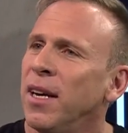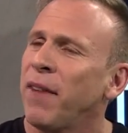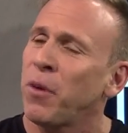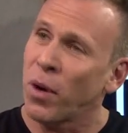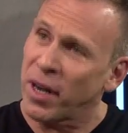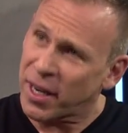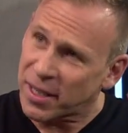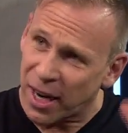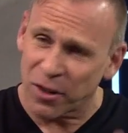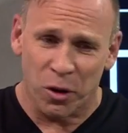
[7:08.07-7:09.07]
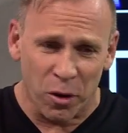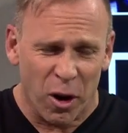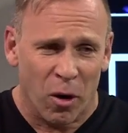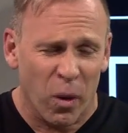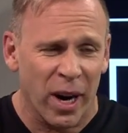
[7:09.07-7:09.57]
If you want to get down to your
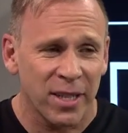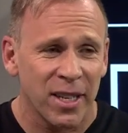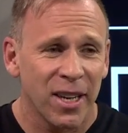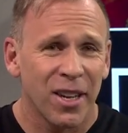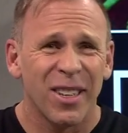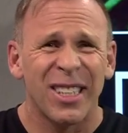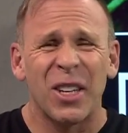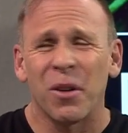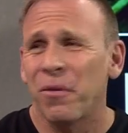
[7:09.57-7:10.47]
goal weight, you're